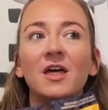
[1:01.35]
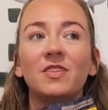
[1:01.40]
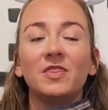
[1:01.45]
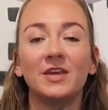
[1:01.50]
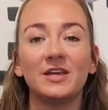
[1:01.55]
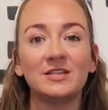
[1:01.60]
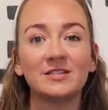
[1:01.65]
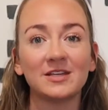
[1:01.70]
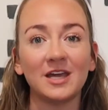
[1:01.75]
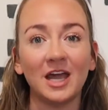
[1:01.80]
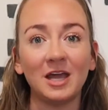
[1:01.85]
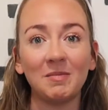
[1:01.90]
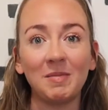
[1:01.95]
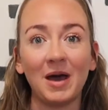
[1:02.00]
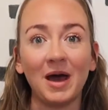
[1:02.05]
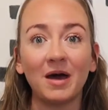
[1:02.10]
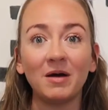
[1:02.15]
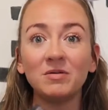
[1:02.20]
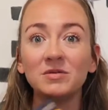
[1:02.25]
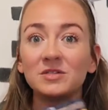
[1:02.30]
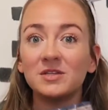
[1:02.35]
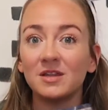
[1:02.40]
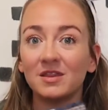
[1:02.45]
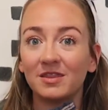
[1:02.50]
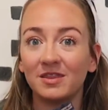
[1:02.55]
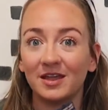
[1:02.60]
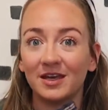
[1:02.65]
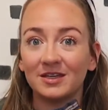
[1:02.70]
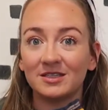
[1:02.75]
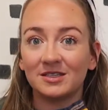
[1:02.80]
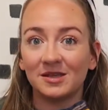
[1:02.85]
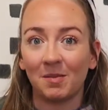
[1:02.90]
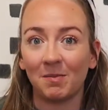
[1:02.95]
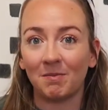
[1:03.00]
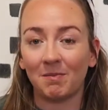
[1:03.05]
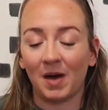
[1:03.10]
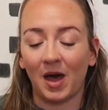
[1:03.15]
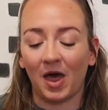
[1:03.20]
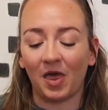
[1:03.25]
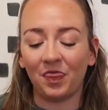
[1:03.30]
These came out this
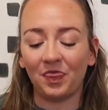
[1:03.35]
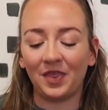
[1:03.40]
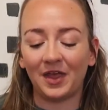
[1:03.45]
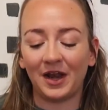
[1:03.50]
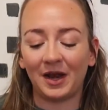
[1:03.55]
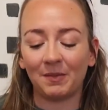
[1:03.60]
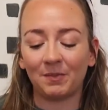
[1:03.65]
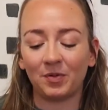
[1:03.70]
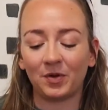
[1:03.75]
month, and I'm